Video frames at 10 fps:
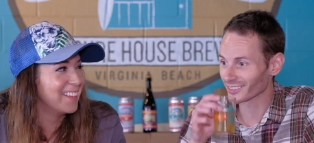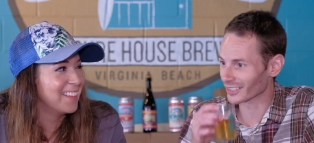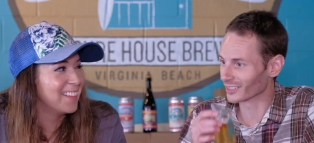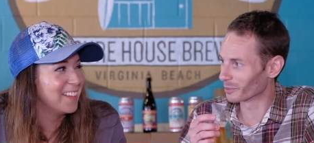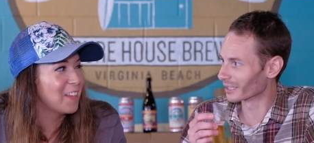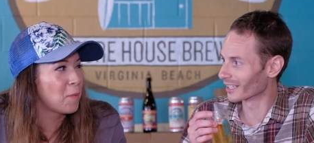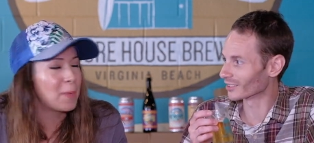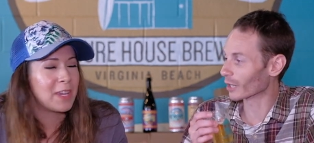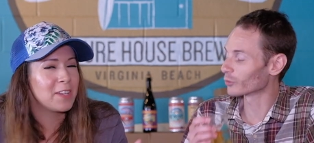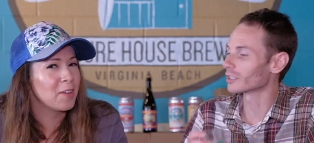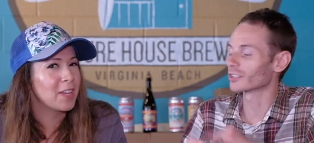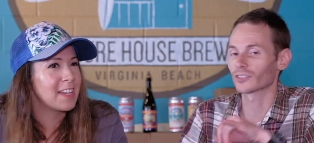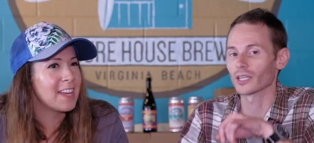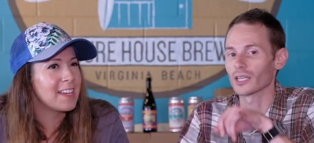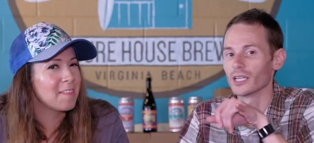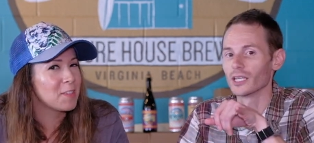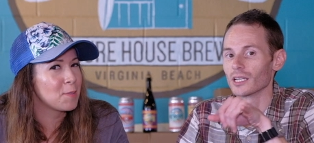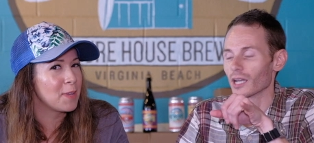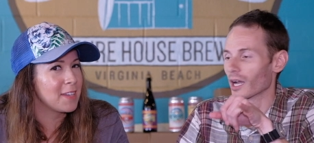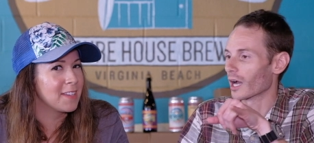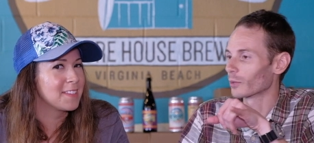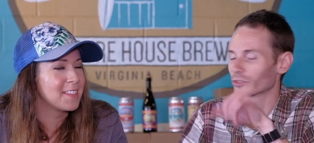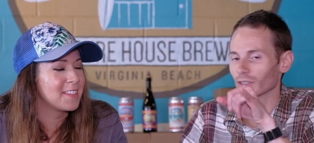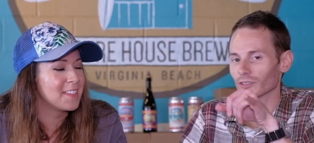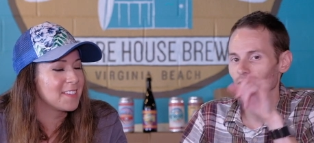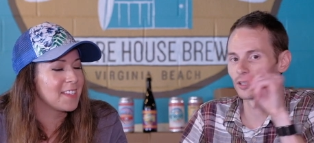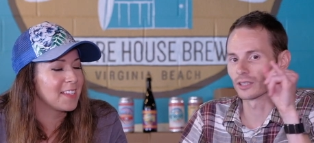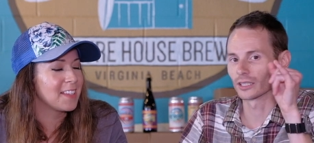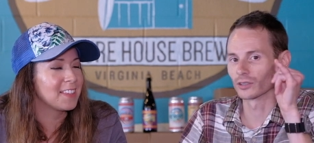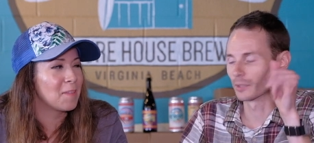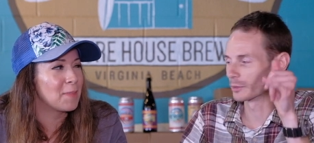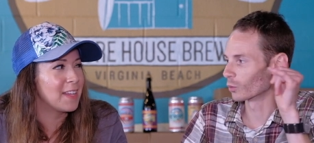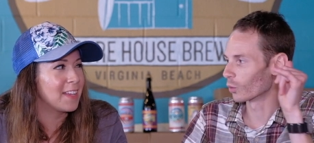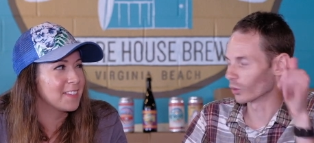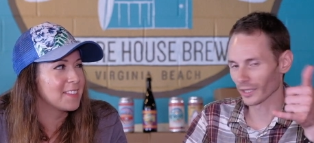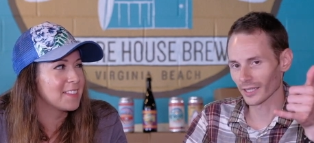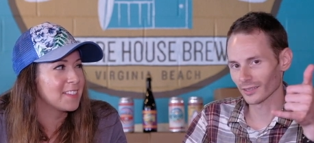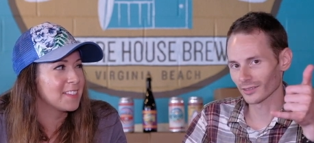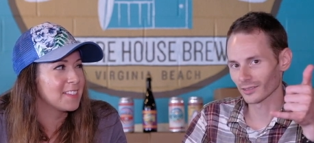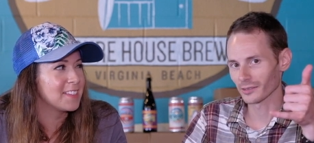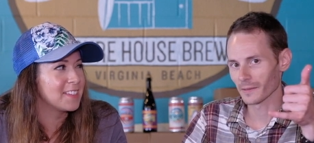Speaker 1: like lemon heads. I was gonna say. I was gonna say like, like lemon warheads,